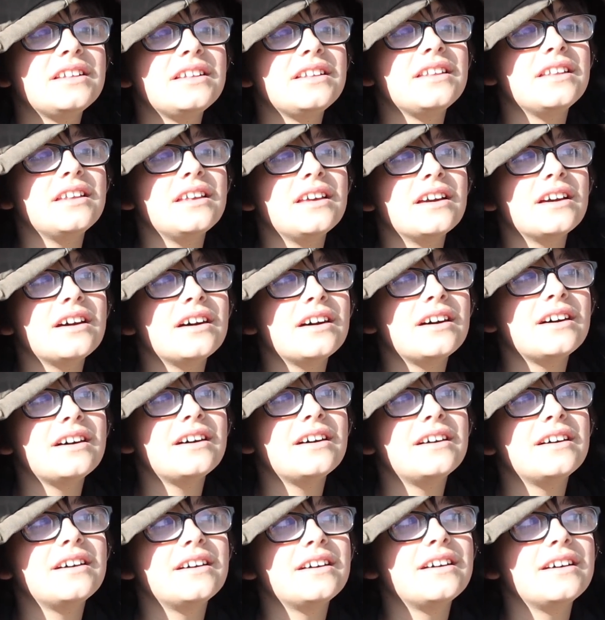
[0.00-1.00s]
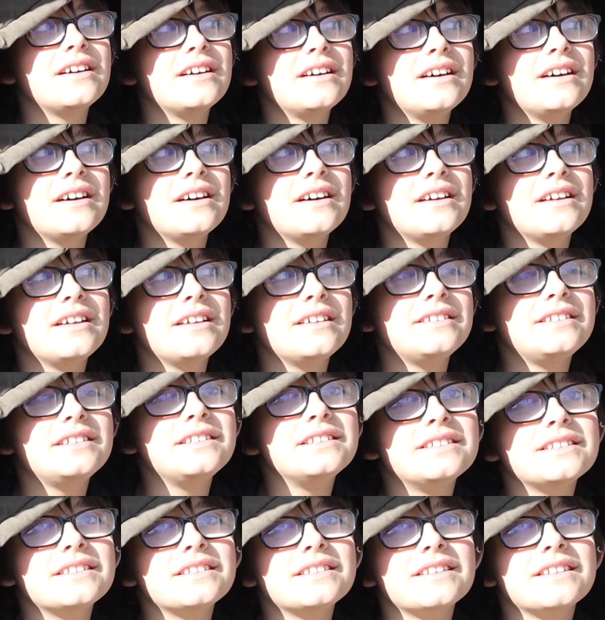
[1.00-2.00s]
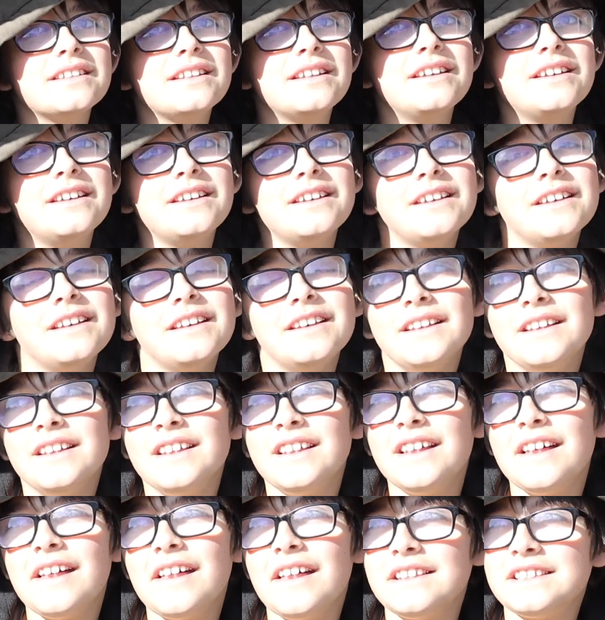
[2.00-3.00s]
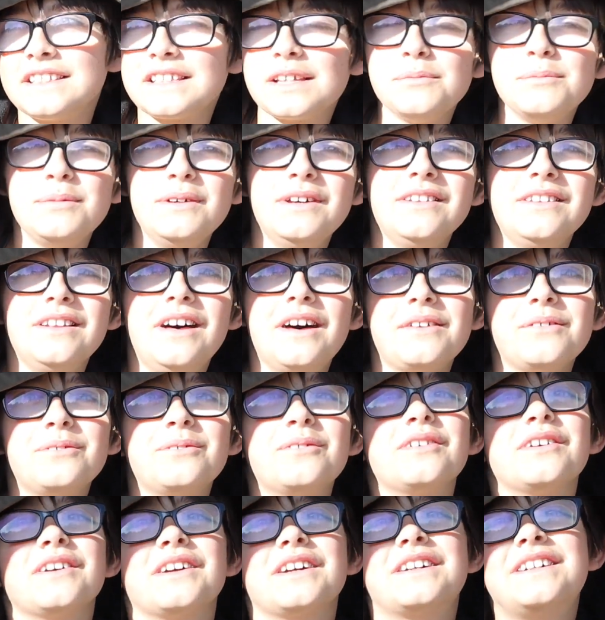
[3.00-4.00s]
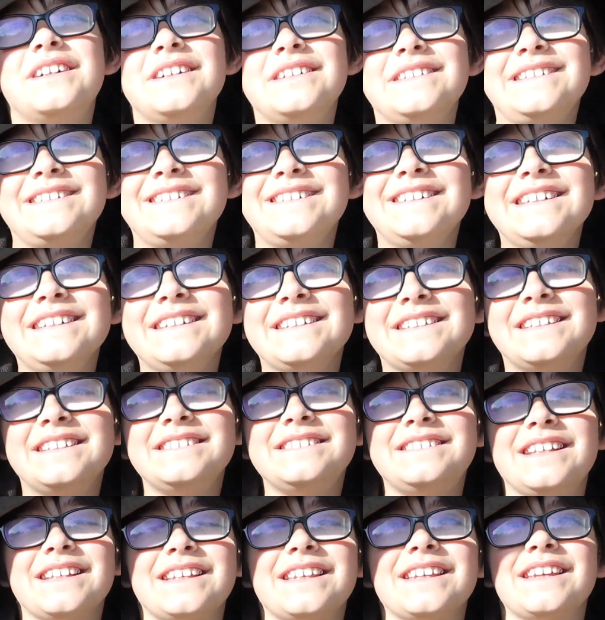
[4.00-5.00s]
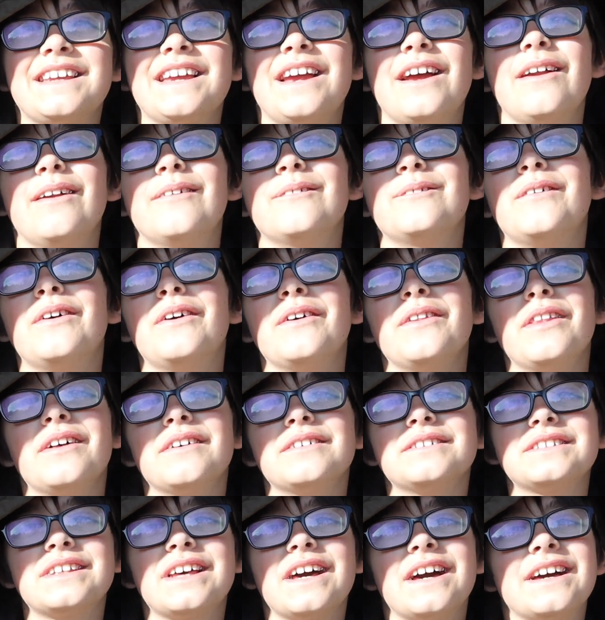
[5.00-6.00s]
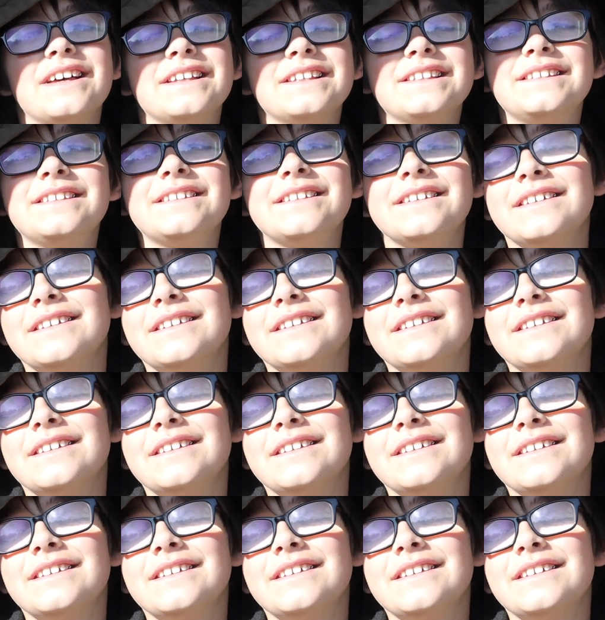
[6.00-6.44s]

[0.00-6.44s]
Yeah. It's gonna be a lot of work taking care of all those guys.